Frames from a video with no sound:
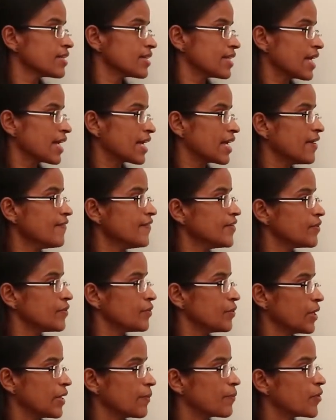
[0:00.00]
They give
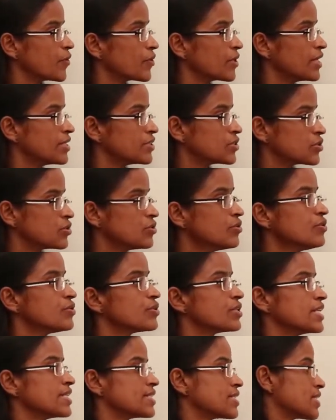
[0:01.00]
importance
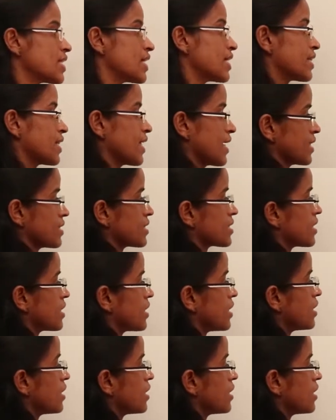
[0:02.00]
to these three things.